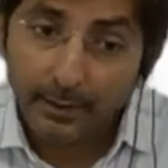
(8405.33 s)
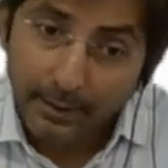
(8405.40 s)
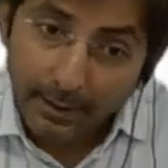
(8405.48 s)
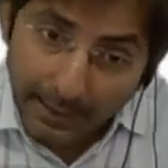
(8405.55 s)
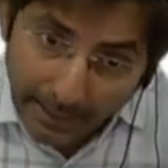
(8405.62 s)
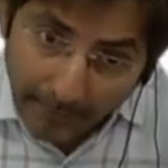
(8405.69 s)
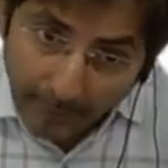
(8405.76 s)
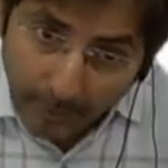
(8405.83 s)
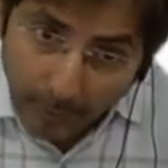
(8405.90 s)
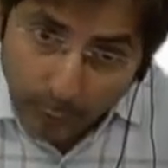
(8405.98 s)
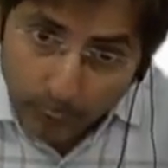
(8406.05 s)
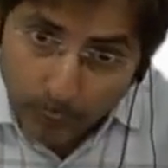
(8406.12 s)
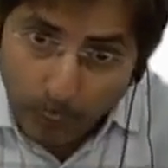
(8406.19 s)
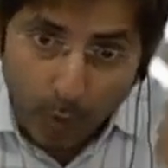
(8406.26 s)
I will
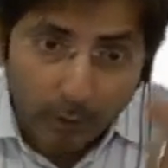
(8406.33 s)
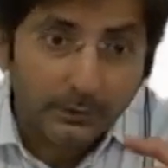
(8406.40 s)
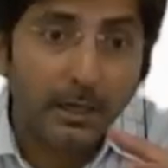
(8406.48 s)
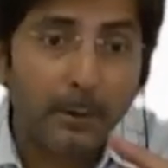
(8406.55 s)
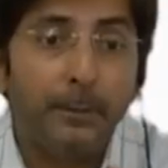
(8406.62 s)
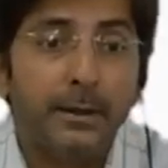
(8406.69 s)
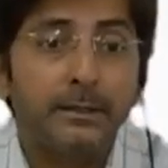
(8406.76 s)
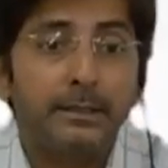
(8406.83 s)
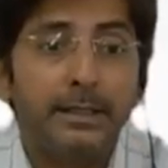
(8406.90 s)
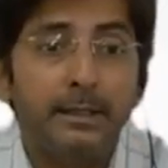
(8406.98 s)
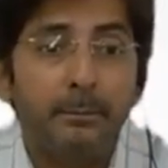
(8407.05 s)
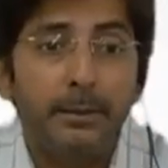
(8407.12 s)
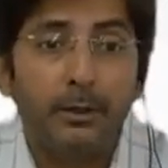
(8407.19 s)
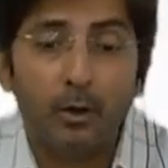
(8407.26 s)
use both the
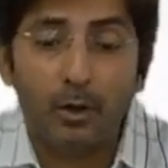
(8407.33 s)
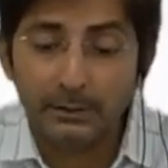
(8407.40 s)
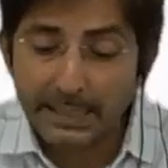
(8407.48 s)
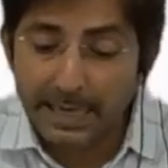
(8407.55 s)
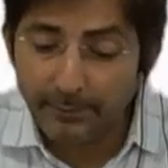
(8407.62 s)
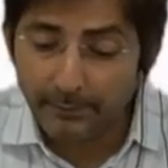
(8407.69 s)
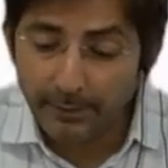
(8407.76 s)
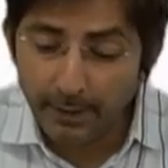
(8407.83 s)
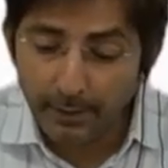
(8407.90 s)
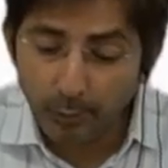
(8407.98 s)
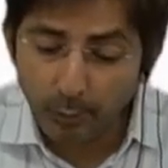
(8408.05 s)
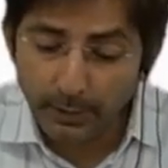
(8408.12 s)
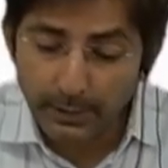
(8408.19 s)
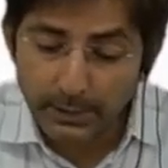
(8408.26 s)
percent because I have done
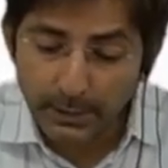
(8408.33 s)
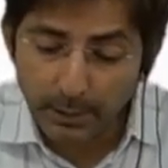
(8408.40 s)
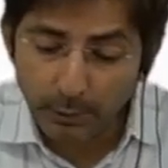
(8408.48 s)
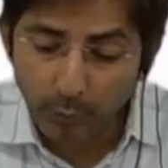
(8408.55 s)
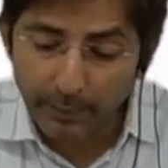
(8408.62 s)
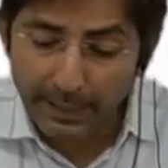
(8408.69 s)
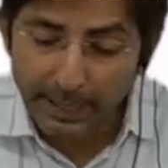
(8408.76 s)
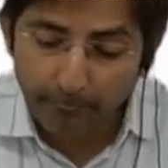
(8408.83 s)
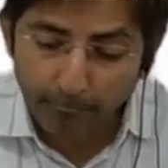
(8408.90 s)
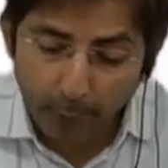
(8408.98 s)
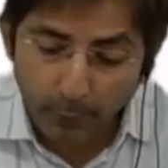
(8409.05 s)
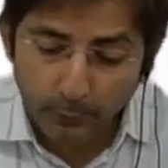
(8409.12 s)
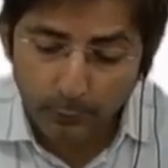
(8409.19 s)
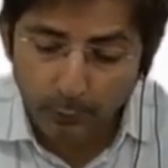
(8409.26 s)
donation to F
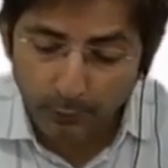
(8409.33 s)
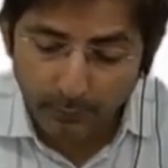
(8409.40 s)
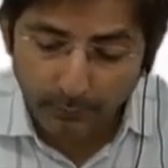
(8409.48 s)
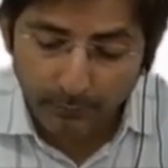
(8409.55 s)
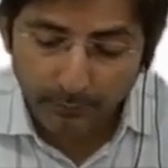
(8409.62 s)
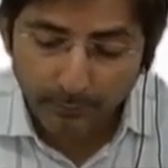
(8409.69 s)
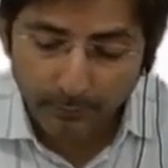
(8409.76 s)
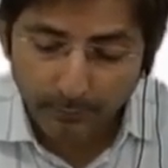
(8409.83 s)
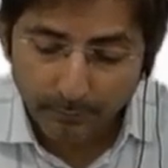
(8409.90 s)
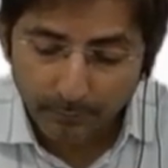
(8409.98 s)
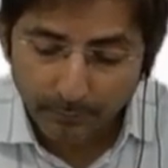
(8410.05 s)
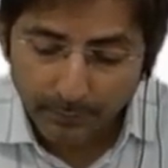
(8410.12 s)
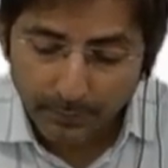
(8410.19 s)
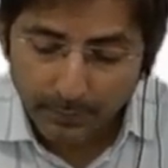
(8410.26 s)
also
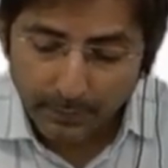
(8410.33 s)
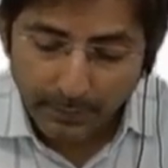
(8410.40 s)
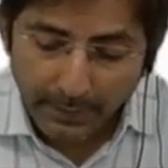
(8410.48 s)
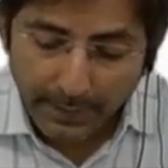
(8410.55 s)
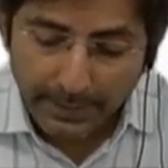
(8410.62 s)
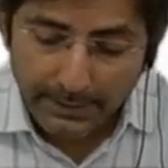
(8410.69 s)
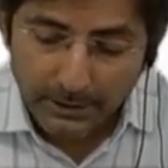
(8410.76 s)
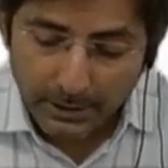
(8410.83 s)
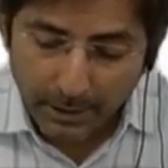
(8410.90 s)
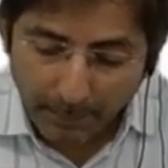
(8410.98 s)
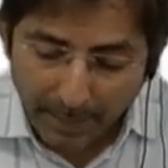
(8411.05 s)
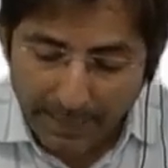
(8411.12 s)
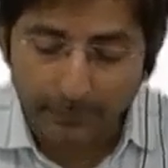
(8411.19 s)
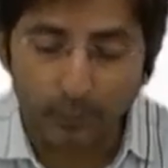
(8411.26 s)
and
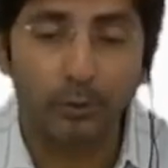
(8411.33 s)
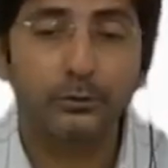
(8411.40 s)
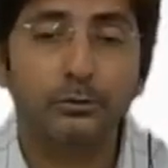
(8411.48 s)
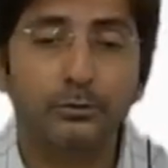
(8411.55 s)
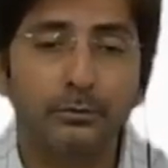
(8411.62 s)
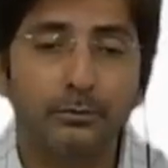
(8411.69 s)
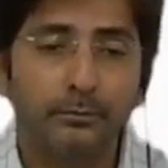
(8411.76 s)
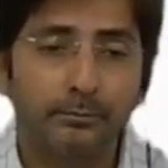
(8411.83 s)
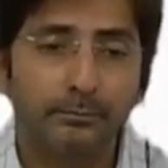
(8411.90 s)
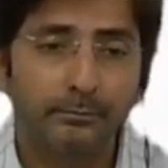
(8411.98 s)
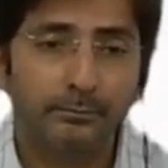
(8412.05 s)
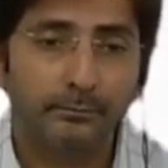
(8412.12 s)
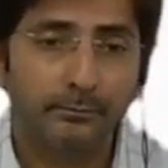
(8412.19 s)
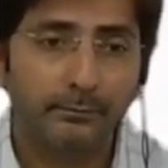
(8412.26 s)
Chamat also.
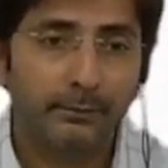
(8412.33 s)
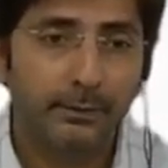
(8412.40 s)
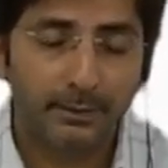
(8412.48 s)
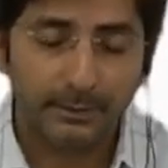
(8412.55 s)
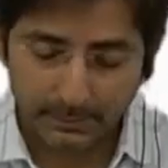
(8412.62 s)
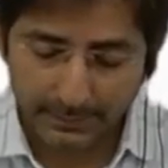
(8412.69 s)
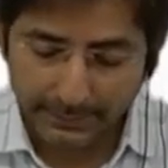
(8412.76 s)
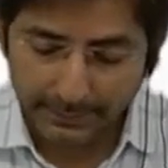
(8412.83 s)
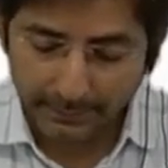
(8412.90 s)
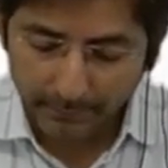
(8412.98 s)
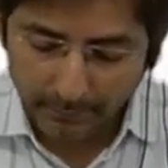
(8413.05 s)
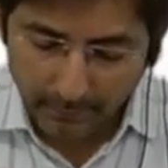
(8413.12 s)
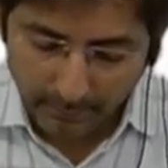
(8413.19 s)
See,